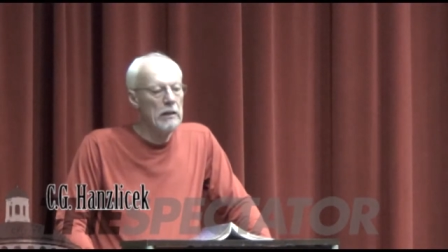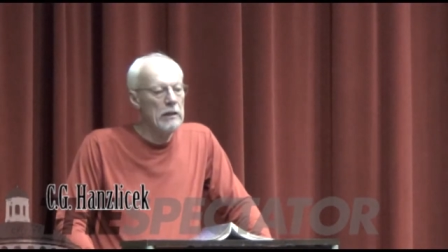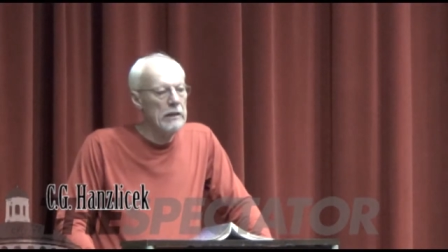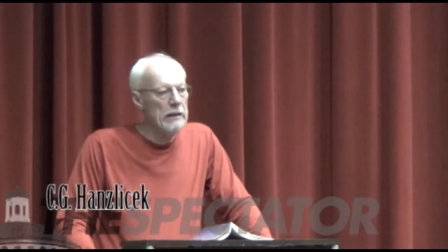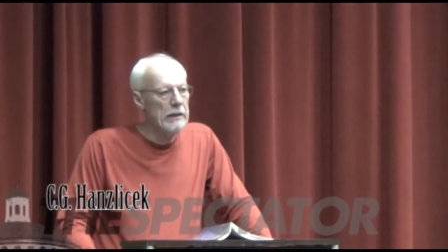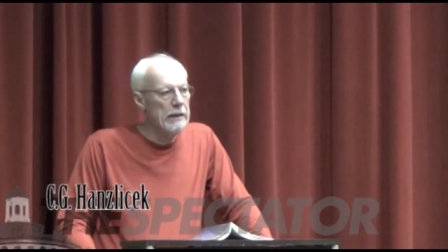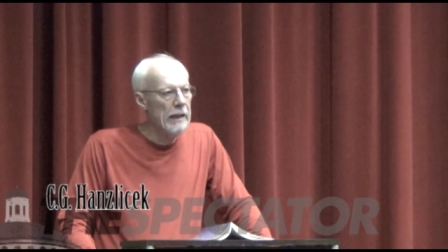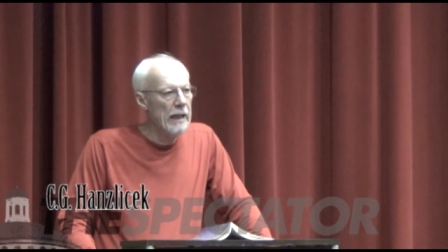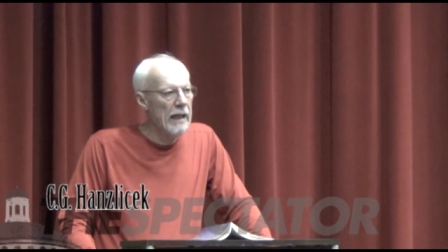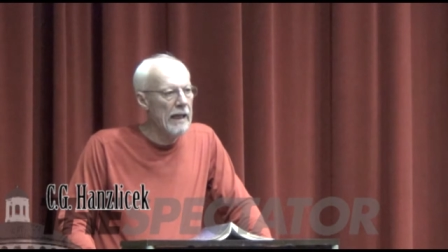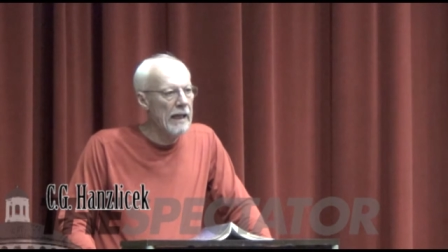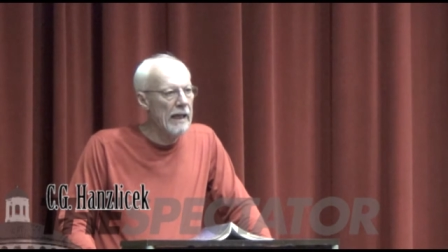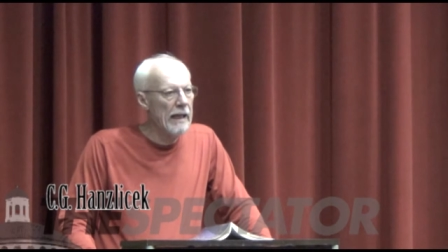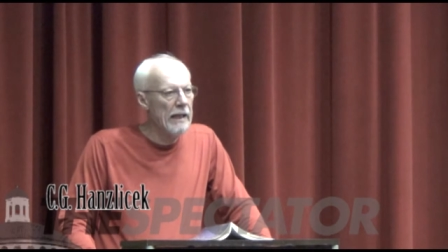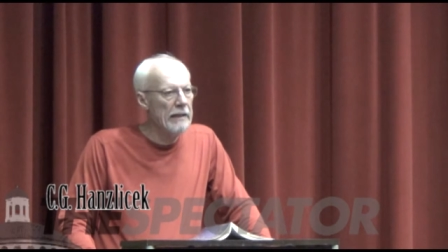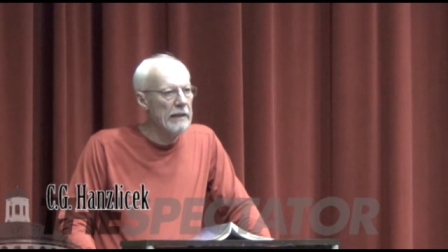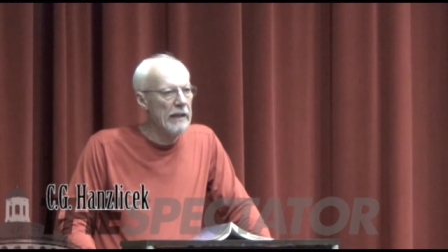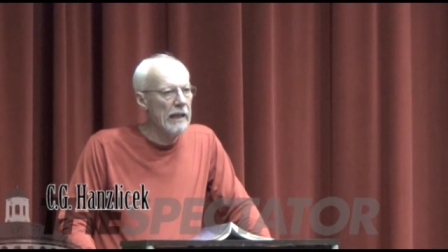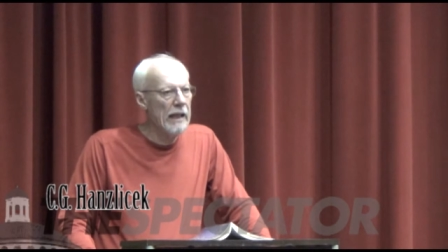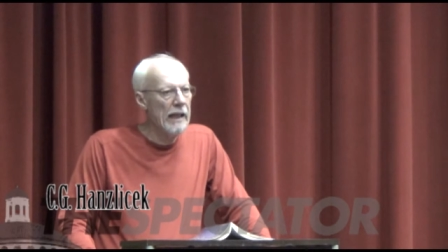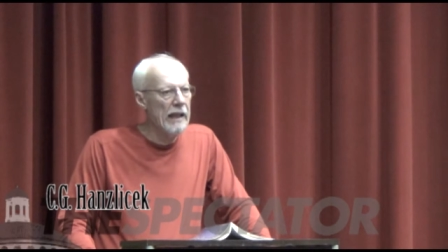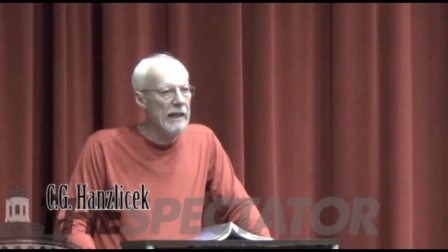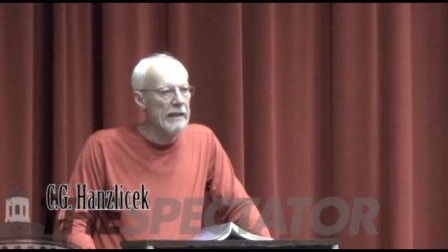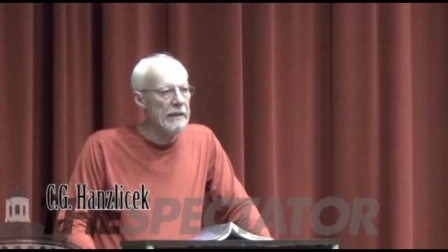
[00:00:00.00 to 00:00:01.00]
He had
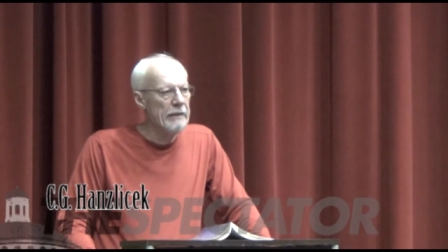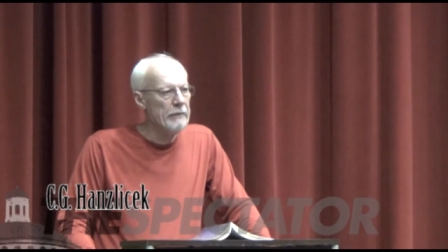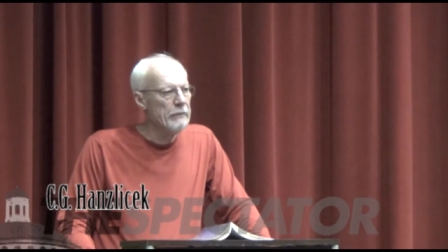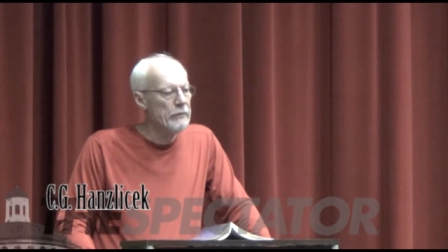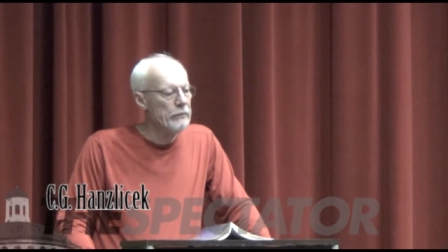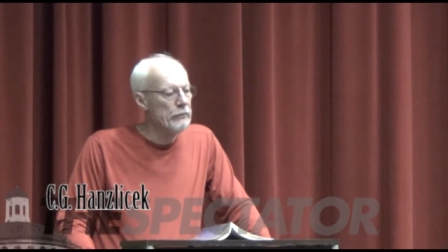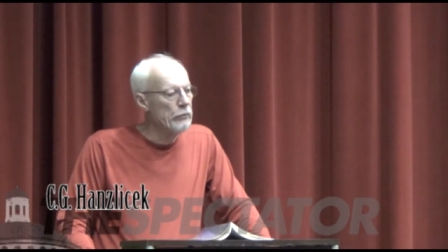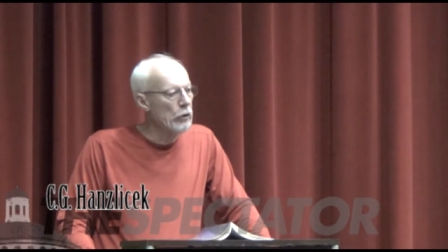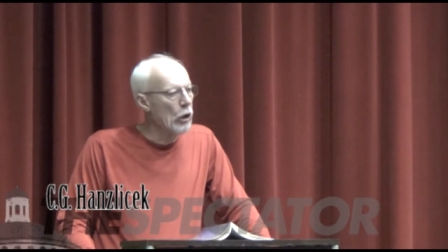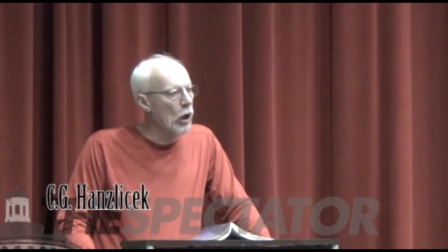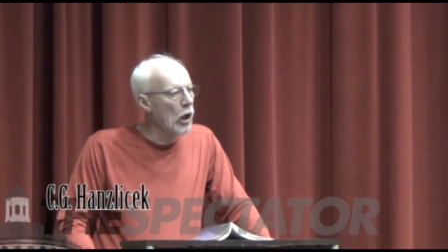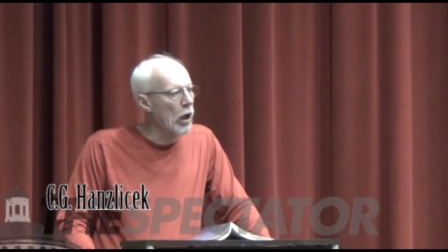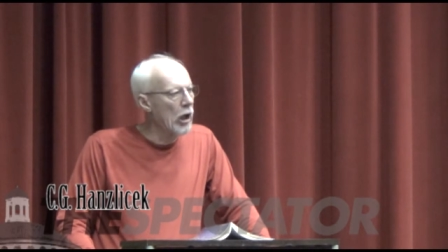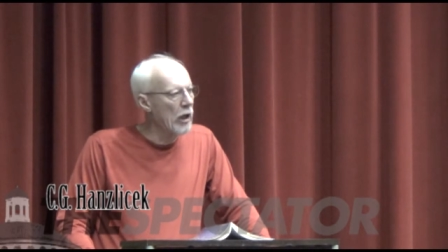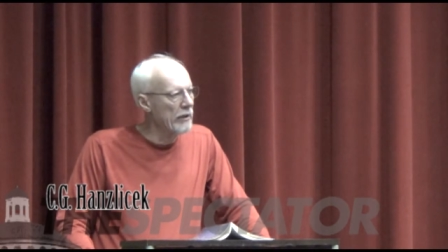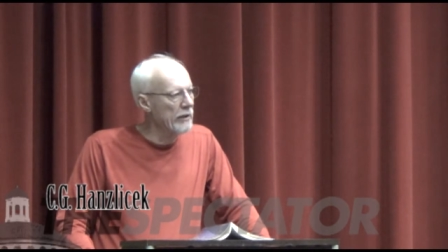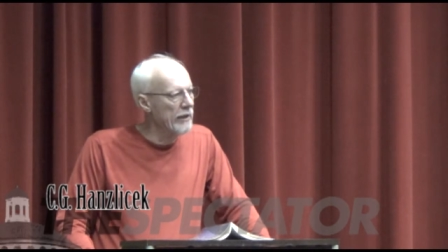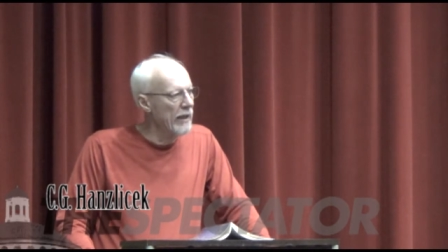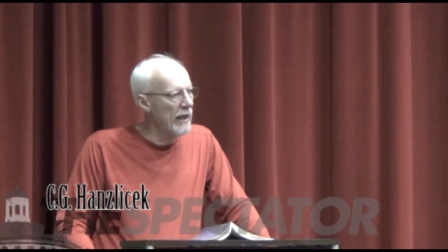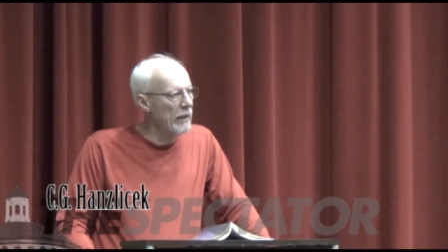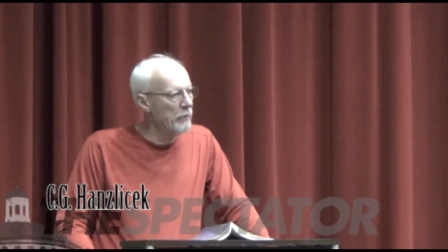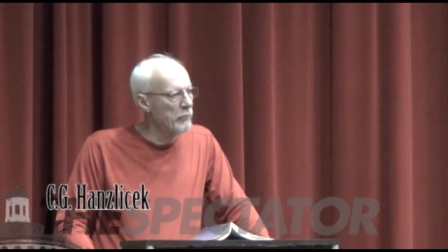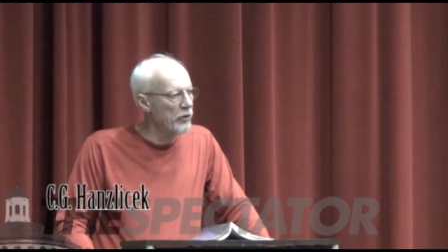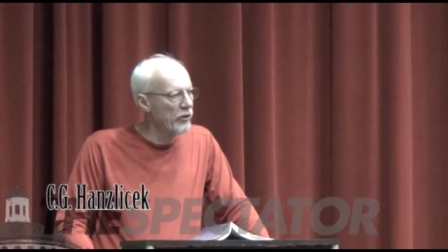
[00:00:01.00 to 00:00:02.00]
a
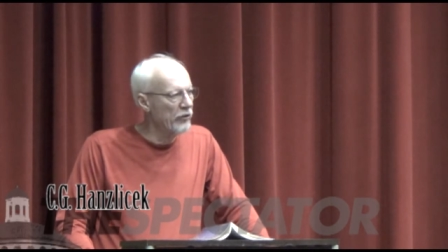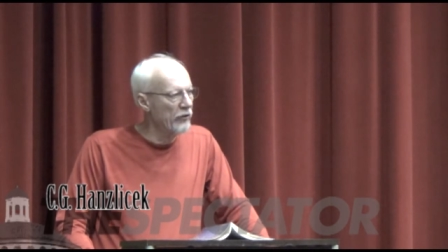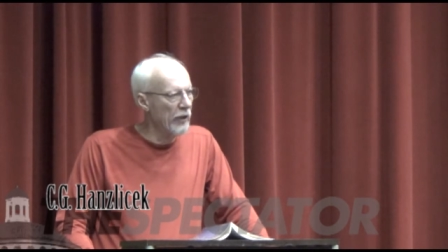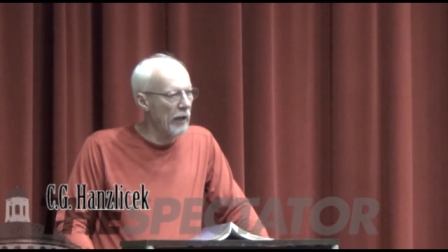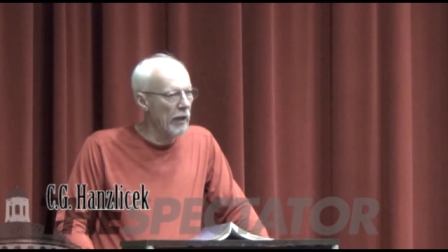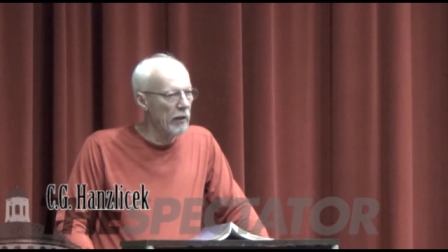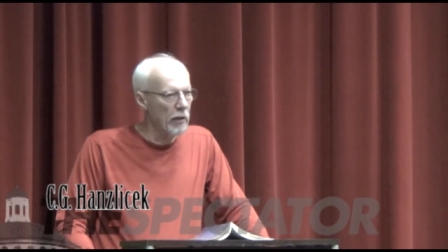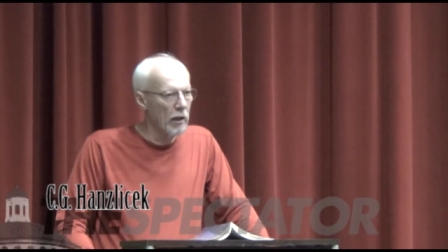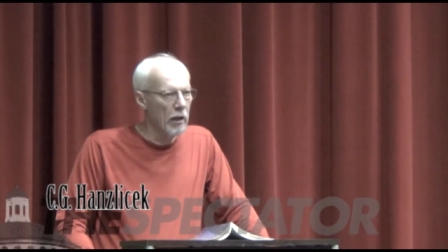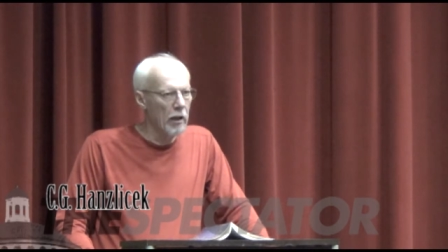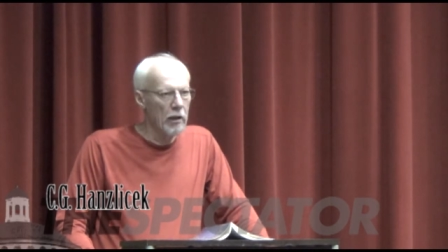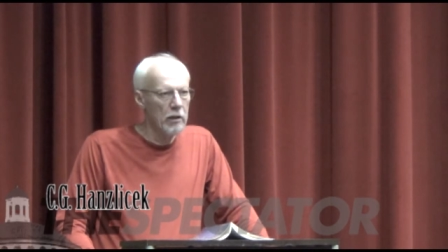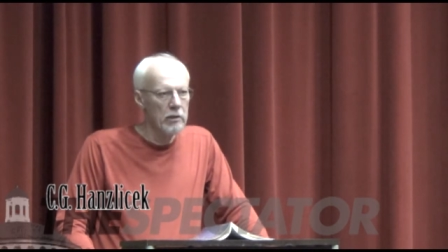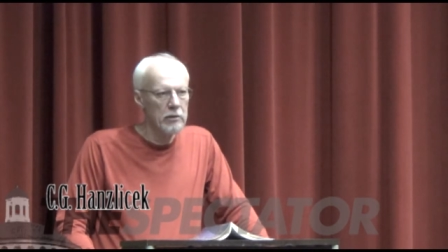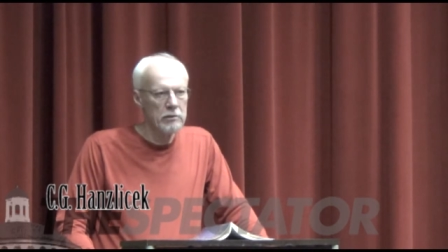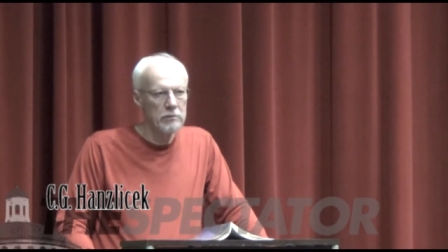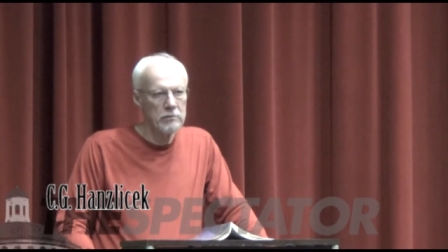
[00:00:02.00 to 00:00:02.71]
dog named Stella